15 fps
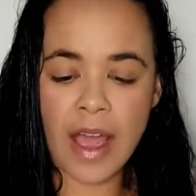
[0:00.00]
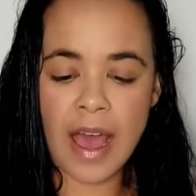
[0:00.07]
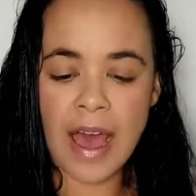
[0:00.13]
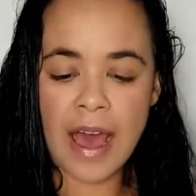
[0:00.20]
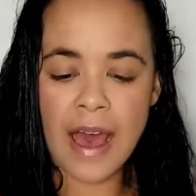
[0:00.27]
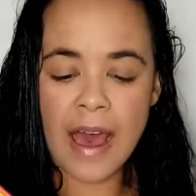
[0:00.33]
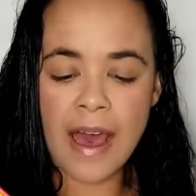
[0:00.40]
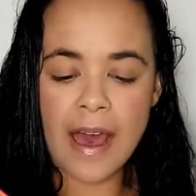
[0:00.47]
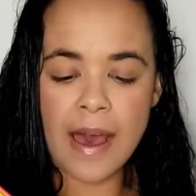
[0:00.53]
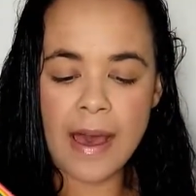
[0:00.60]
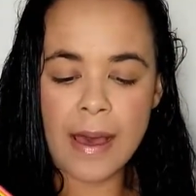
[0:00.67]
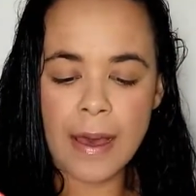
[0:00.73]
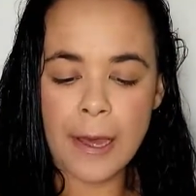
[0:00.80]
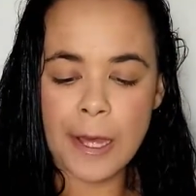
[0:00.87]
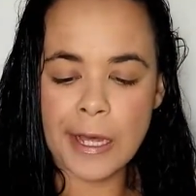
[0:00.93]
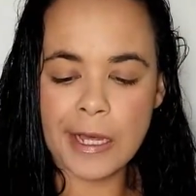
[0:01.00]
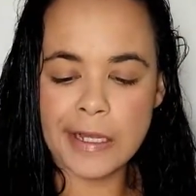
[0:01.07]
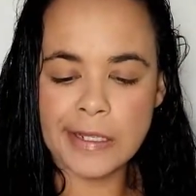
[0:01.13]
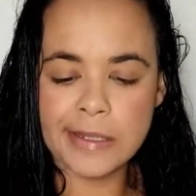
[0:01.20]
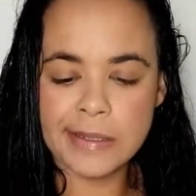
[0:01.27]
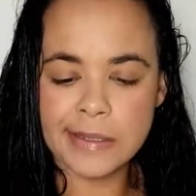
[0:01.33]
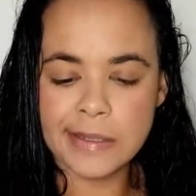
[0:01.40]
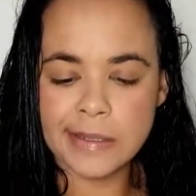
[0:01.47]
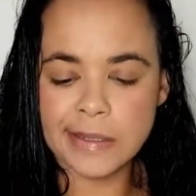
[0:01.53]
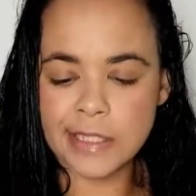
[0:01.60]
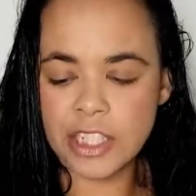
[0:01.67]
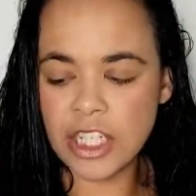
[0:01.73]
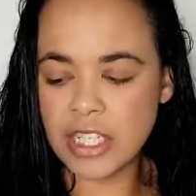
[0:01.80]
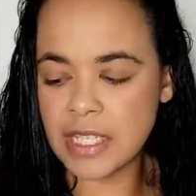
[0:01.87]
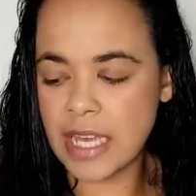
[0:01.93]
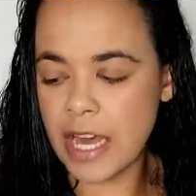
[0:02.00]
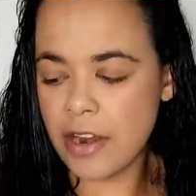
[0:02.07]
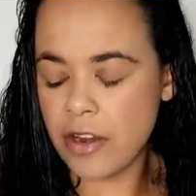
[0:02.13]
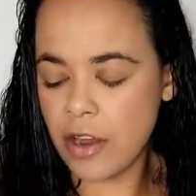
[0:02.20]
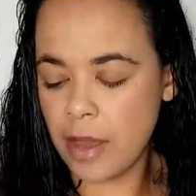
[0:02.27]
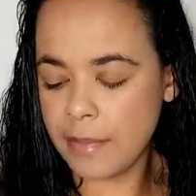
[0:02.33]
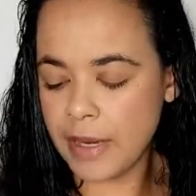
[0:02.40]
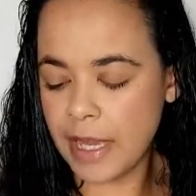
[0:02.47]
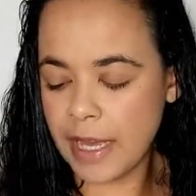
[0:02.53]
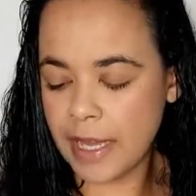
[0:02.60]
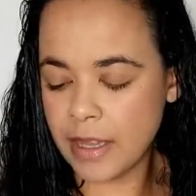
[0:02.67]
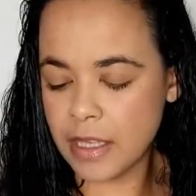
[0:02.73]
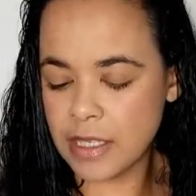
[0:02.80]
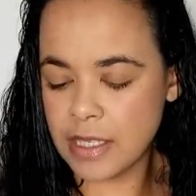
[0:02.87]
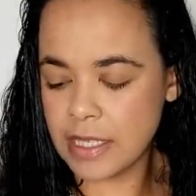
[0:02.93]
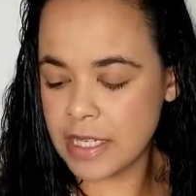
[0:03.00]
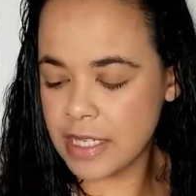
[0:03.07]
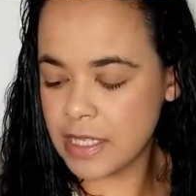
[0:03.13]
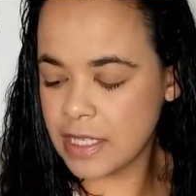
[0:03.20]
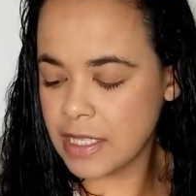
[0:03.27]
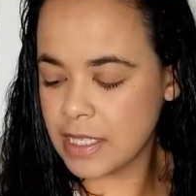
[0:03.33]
are, geez, I don't know how many colors, it doesn't